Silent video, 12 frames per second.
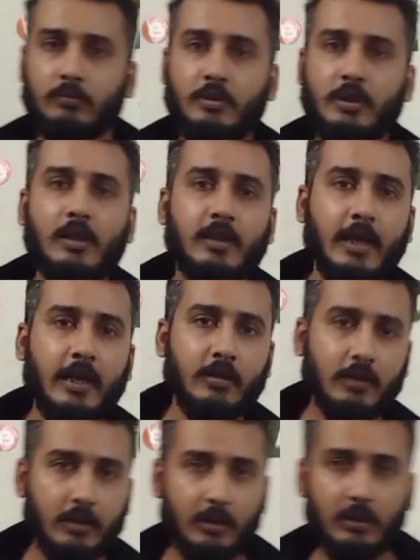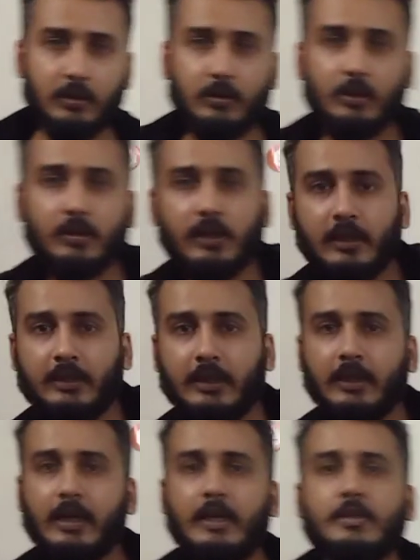Till then, good luck
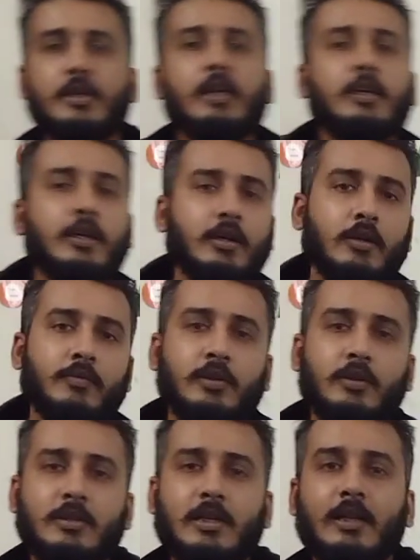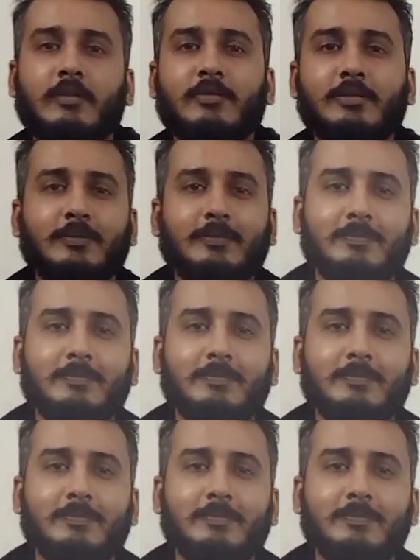and take care of yourself.